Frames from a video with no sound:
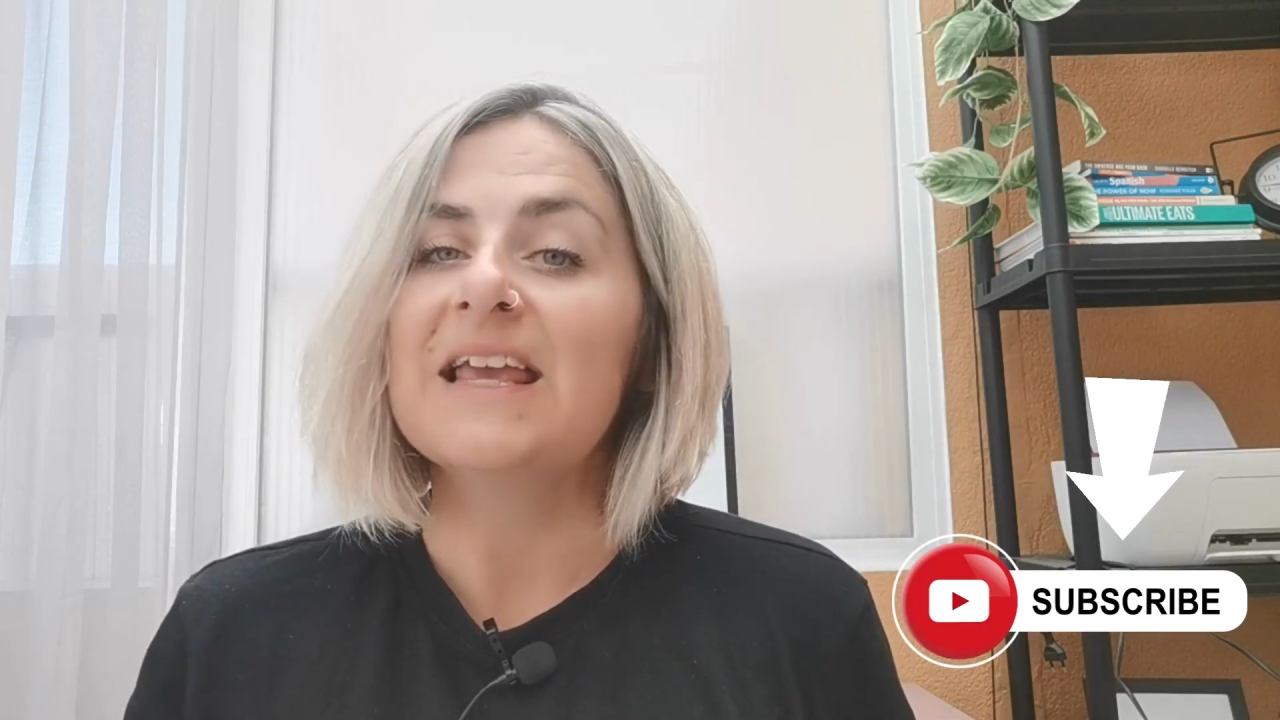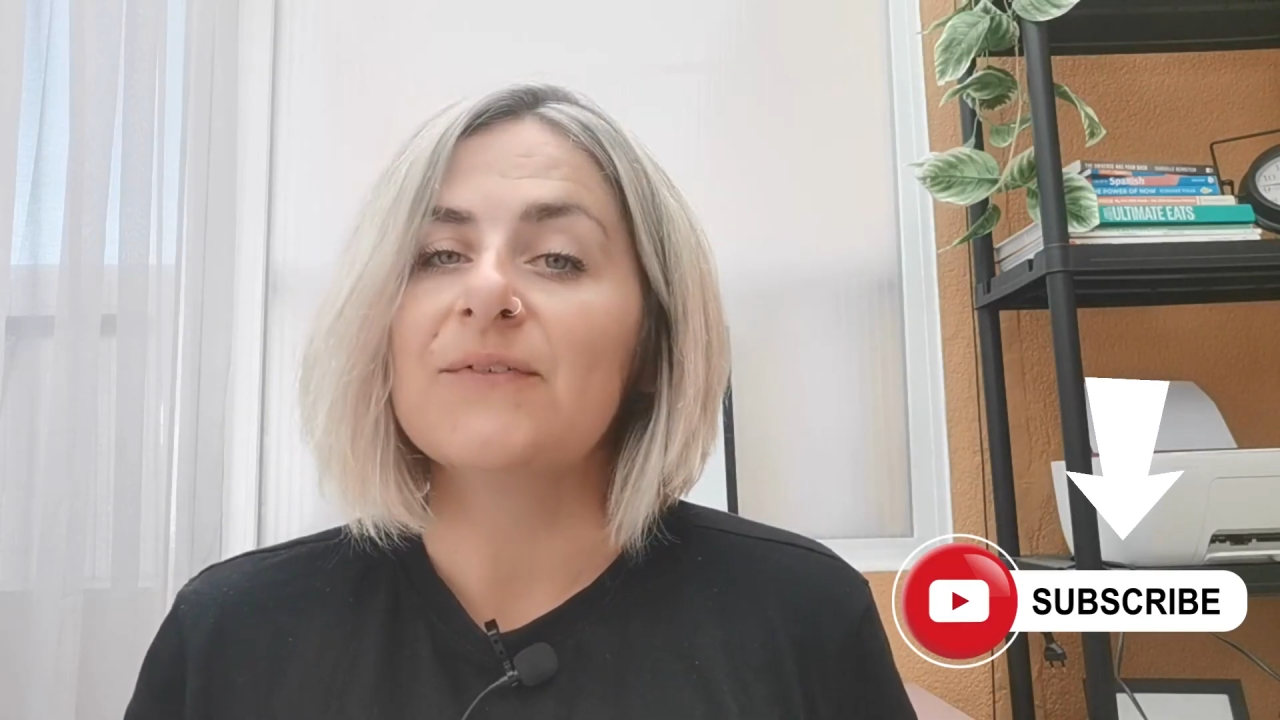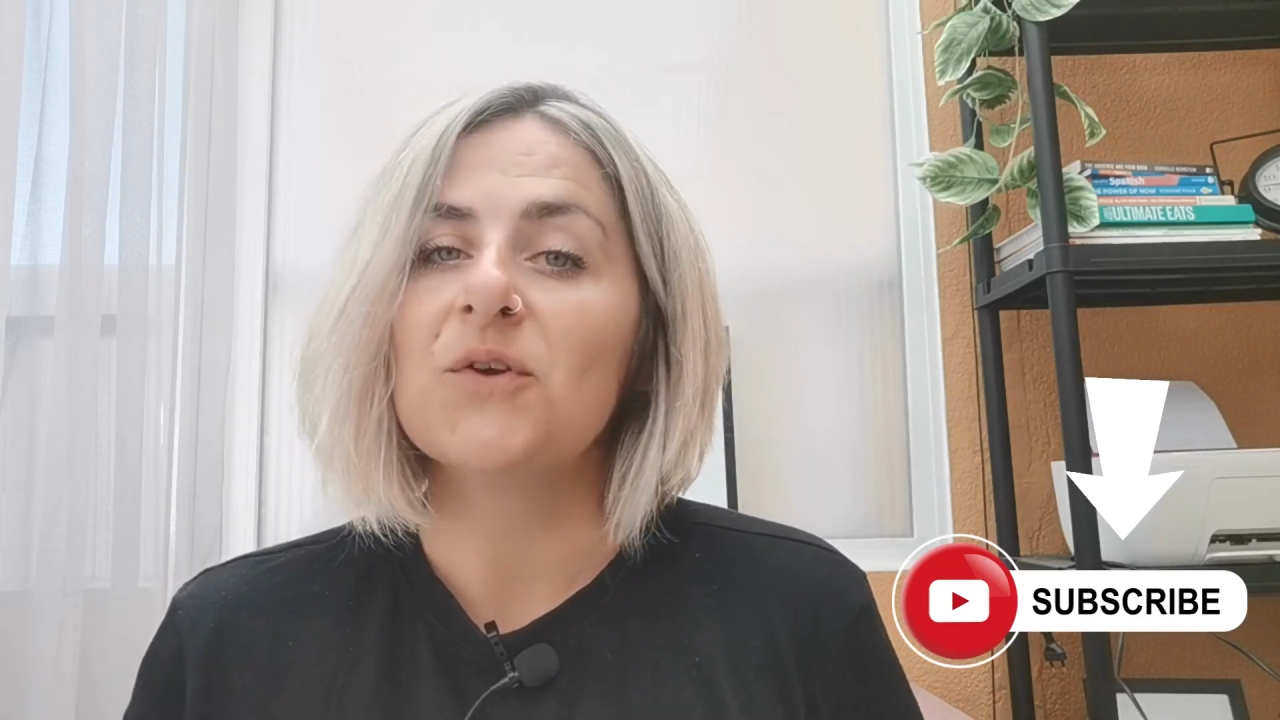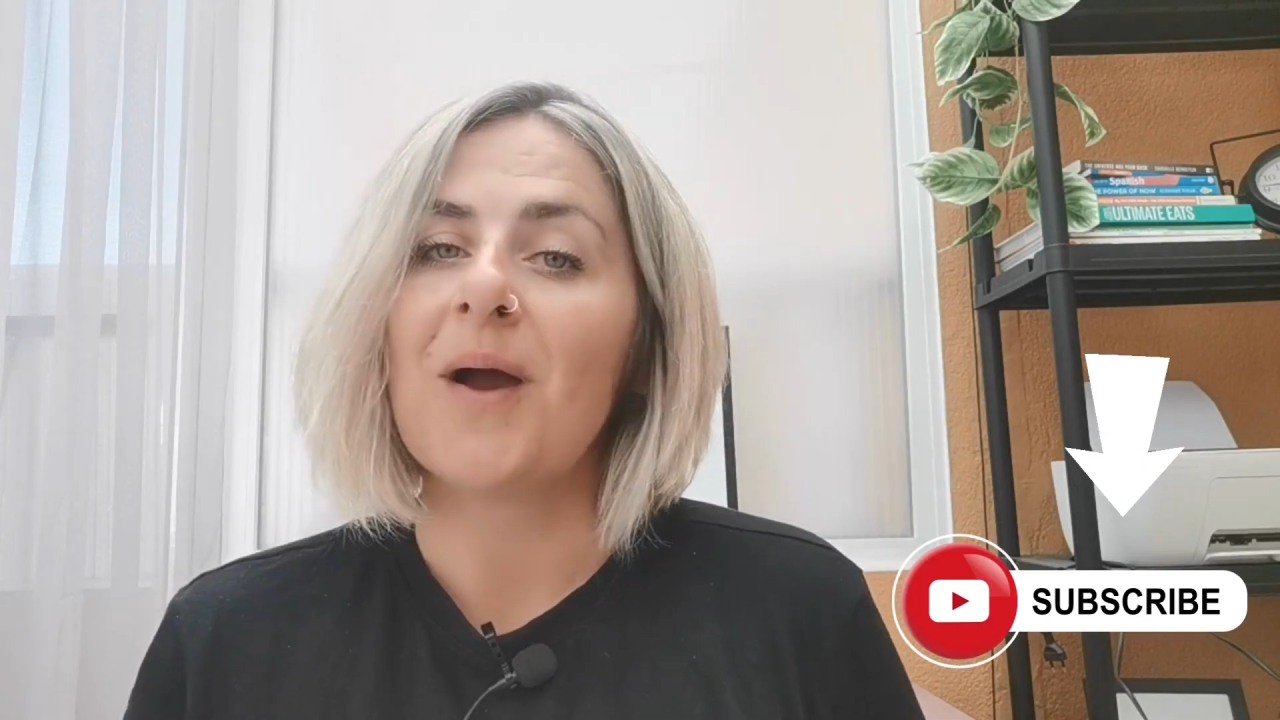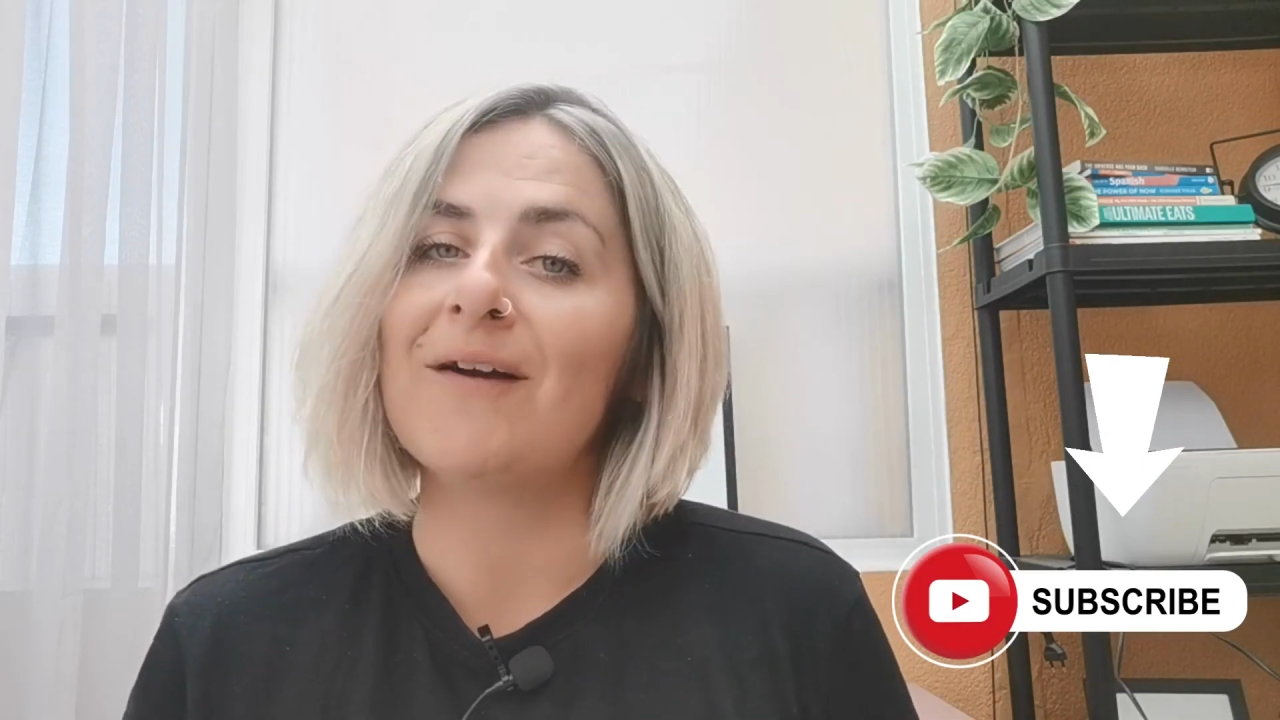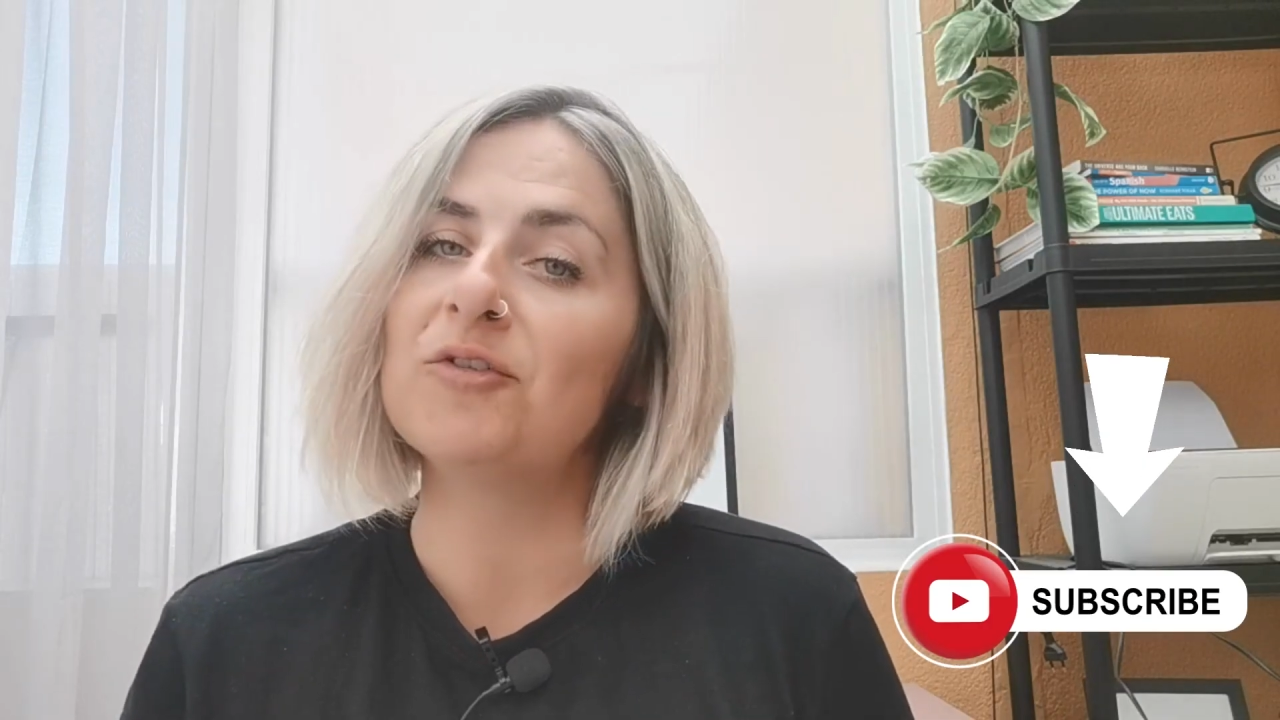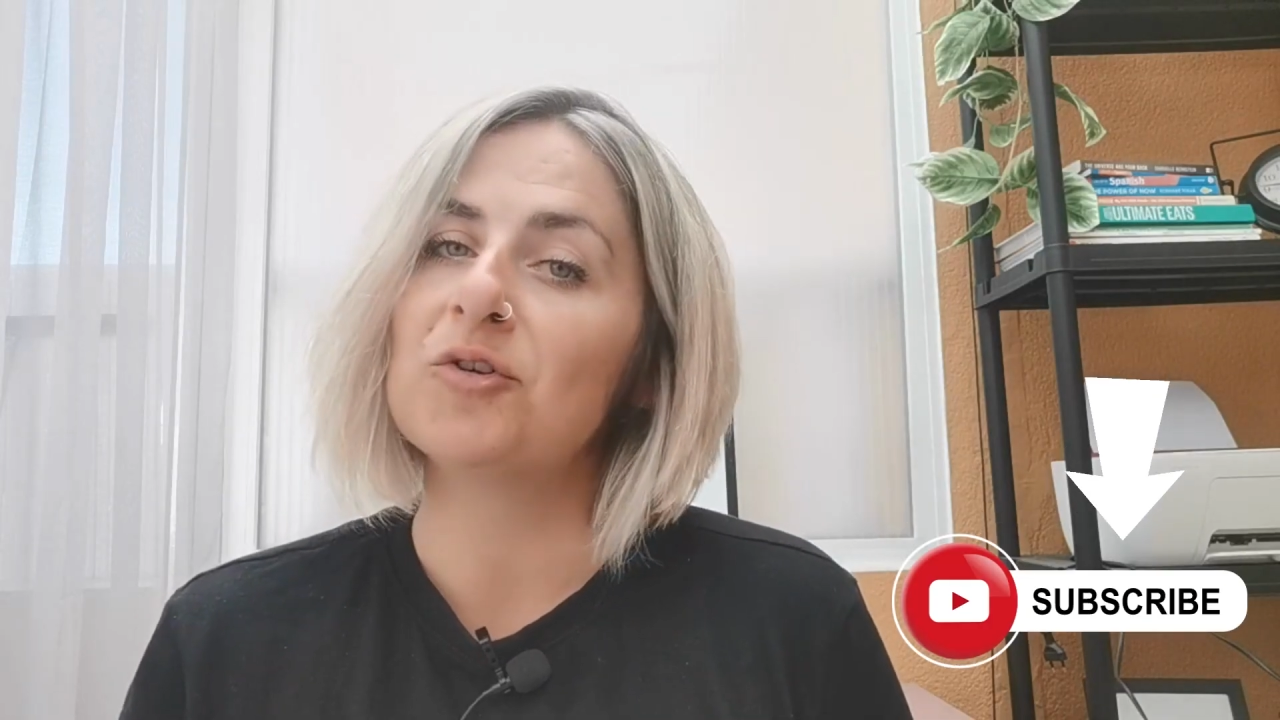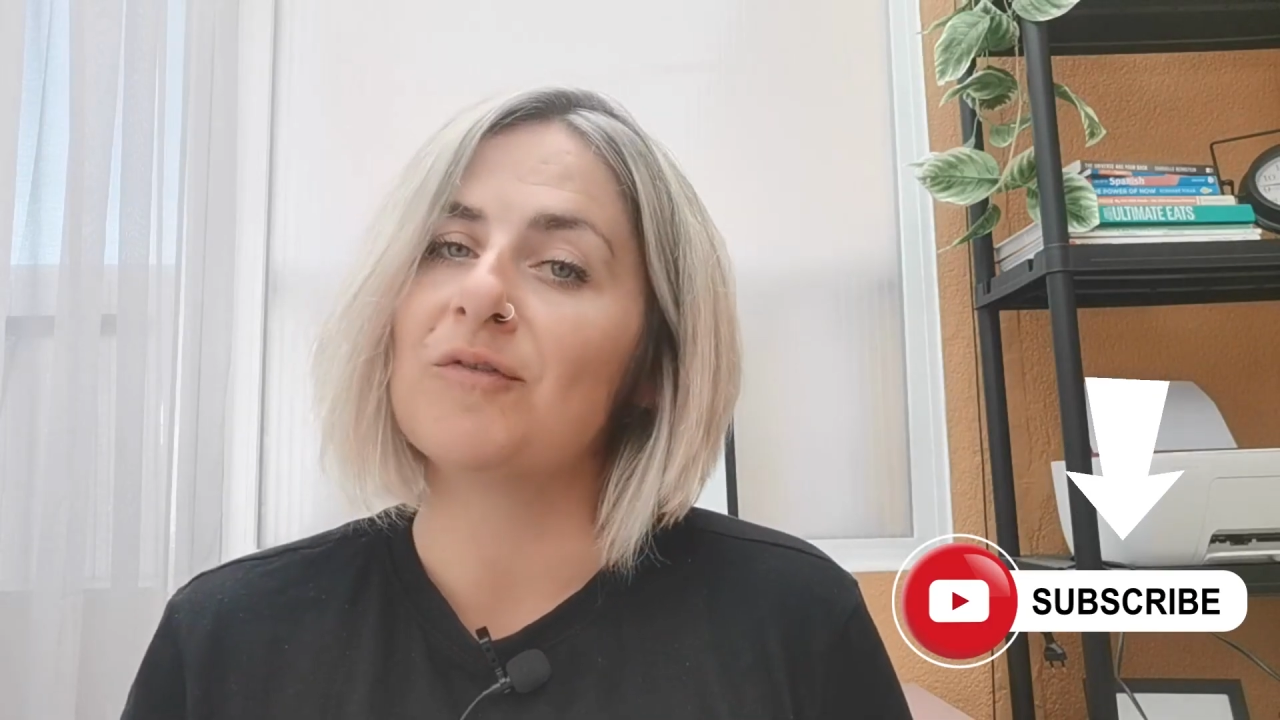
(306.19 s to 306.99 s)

If you haven't